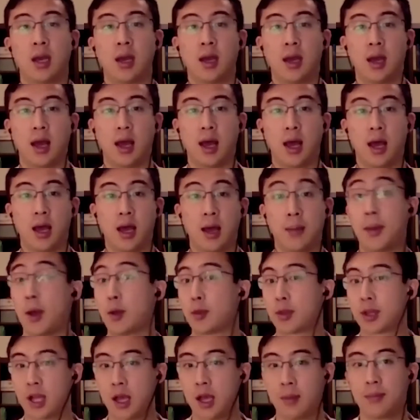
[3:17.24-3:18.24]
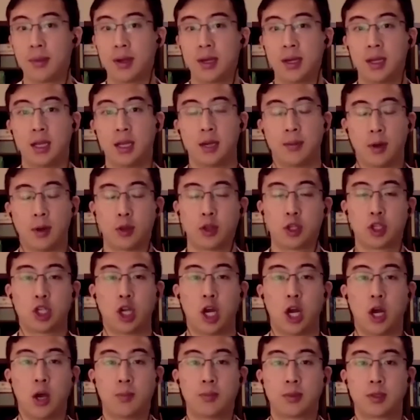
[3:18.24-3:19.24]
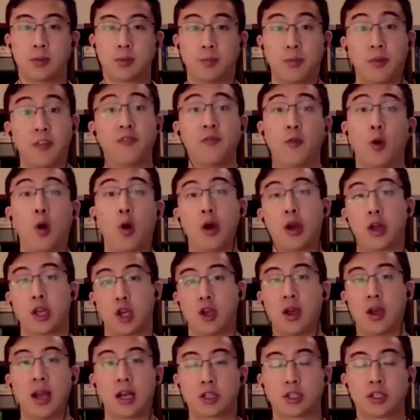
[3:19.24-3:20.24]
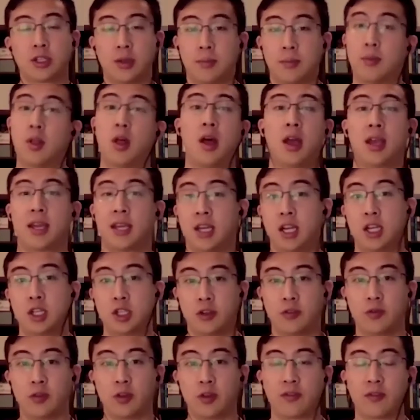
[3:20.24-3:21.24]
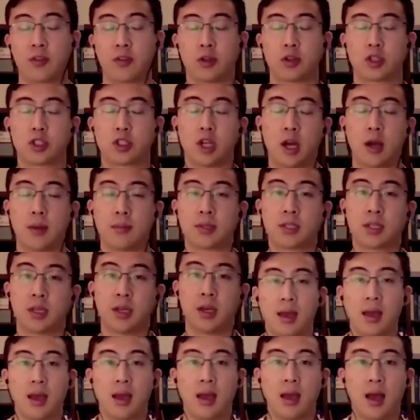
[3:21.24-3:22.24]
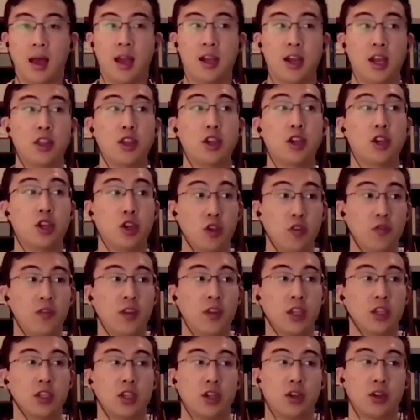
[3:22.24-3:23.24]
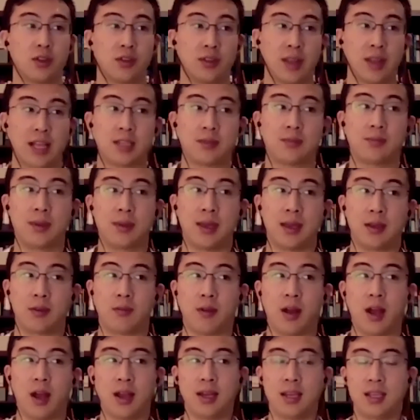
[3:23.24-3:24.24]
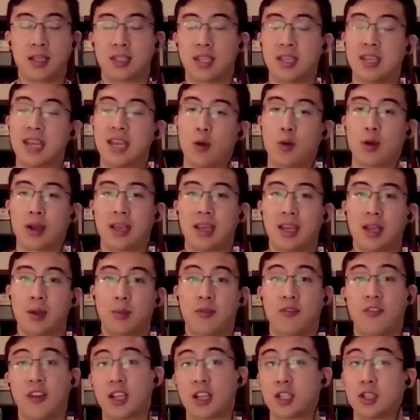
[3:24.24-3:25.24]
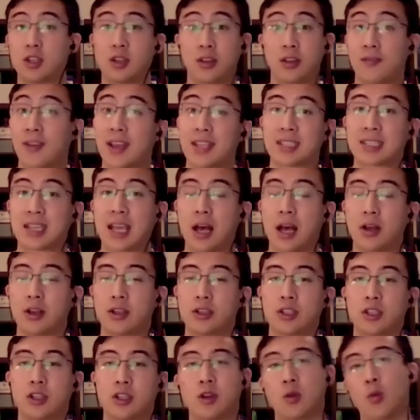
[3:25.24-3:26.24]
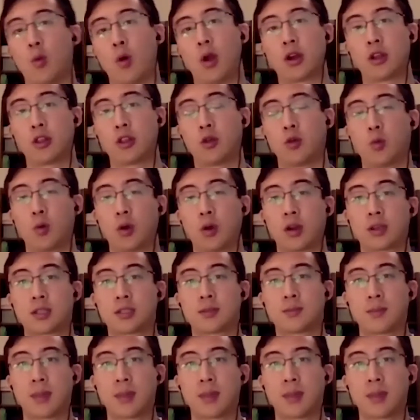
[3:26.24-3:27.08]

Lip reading: about the company and about the jobs before you're actually applying and interviewing for those jobs. Another new feature that's being run is the networking and professional events calendar in Waterloo Works.